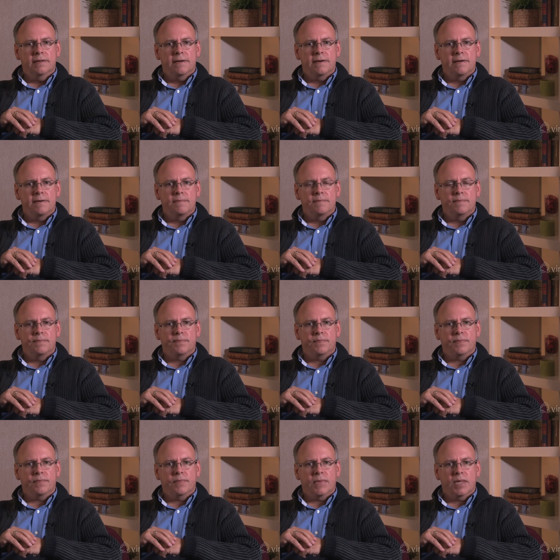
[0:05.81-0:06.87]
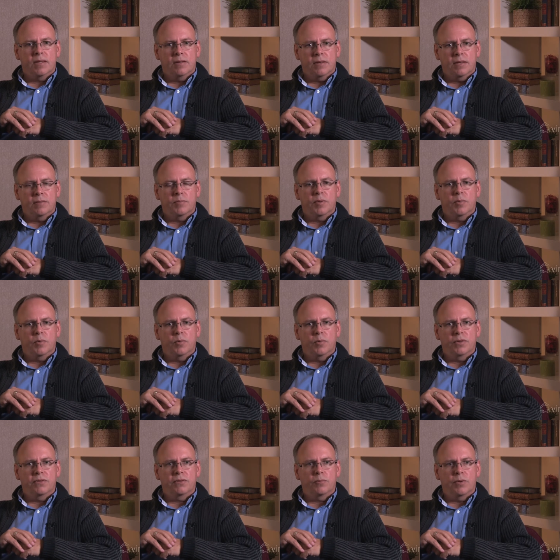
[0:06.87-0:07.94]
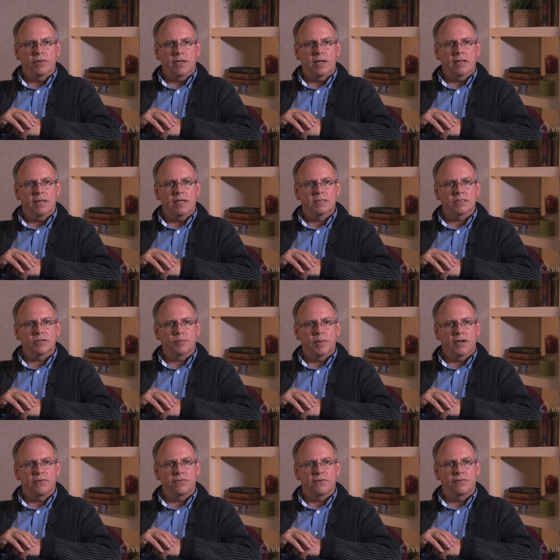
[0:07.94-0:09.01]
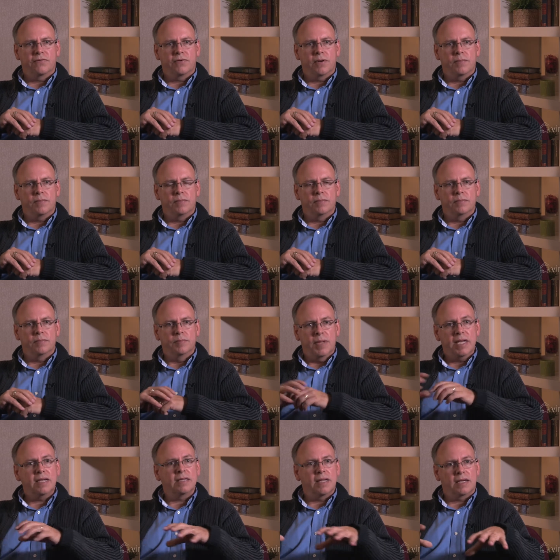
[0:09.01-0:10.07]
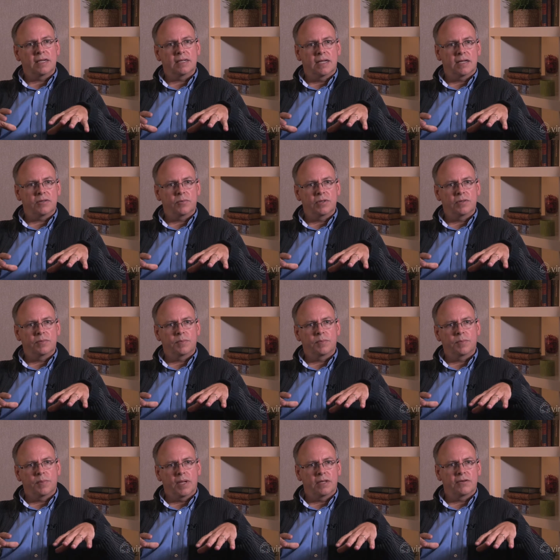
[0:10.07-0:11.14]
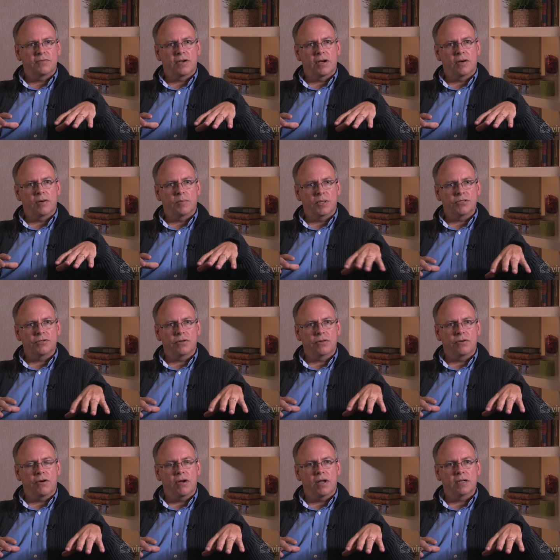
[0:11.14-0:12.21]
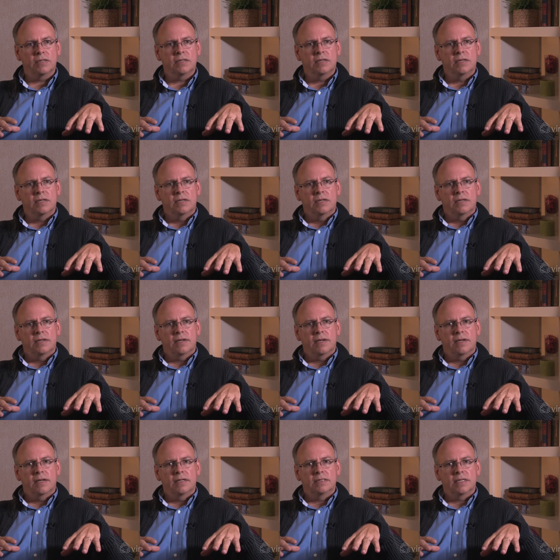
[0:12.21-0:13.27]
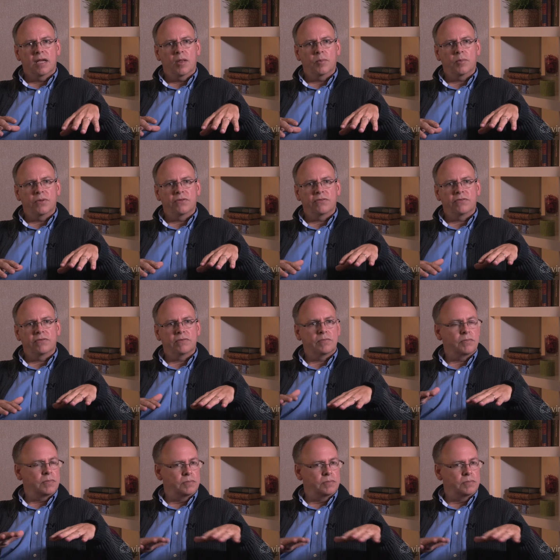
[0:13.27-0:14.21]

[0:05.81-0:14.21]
um, again, people with, with A L S could benefit from making that connect with palliative care much earlier on uh, to help with